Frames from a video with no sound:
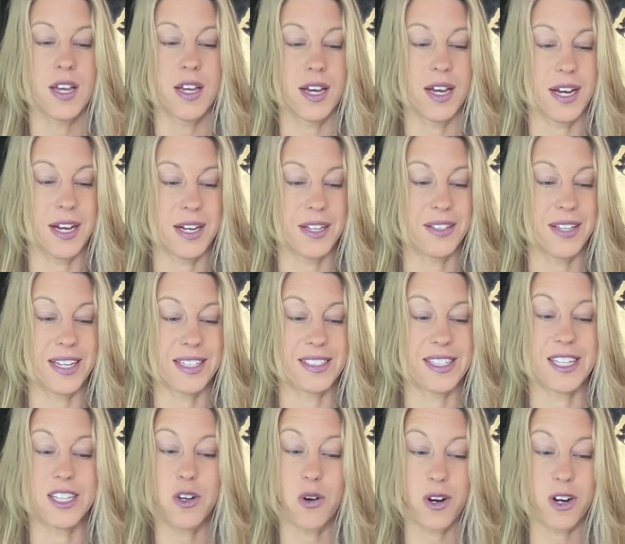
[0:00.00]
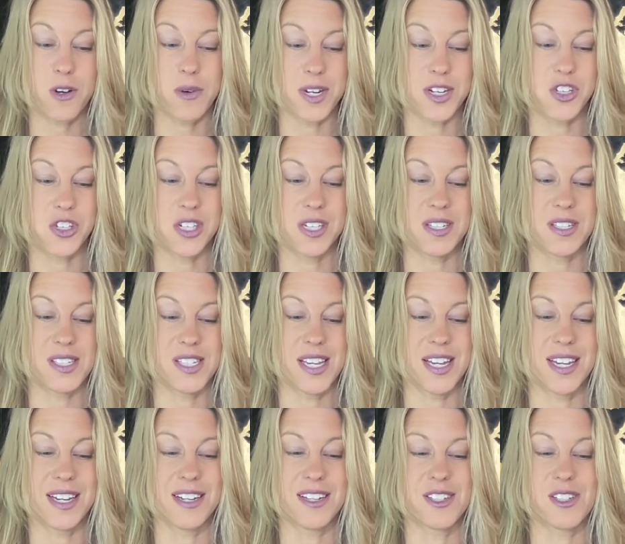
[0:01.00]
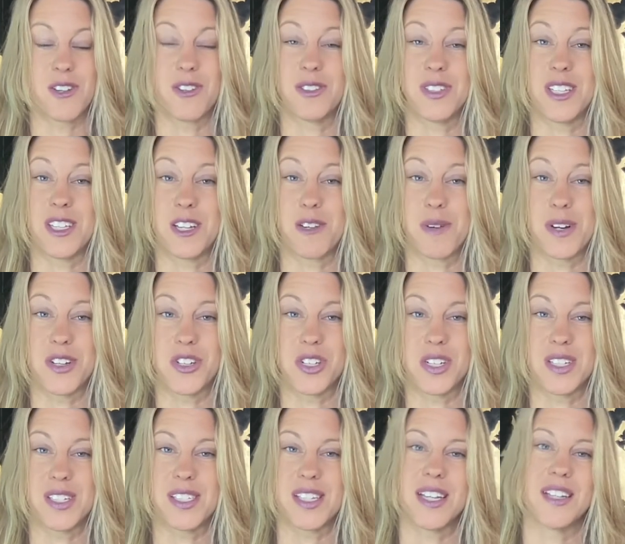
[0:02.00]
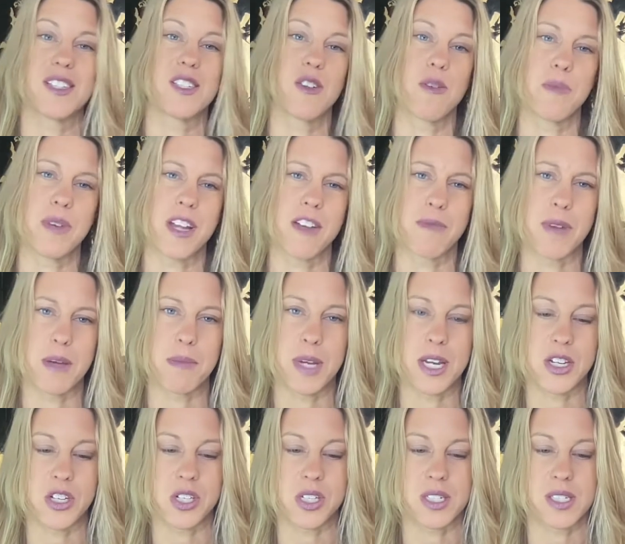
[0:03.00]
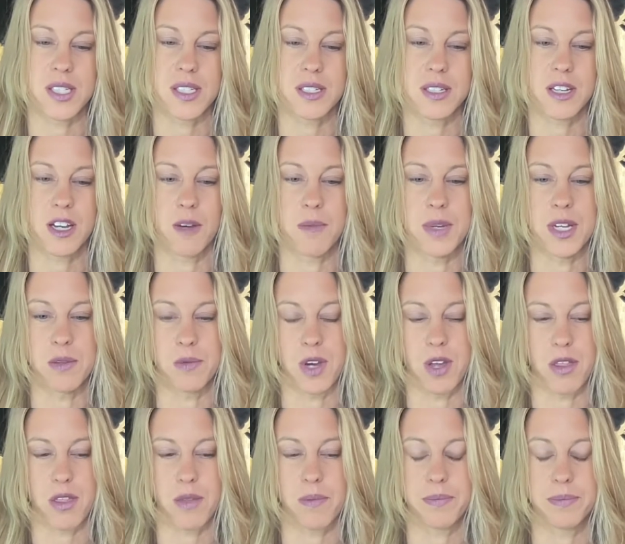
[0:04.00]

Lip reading: likely your questions and certainly the questions that so many of my patients come in with.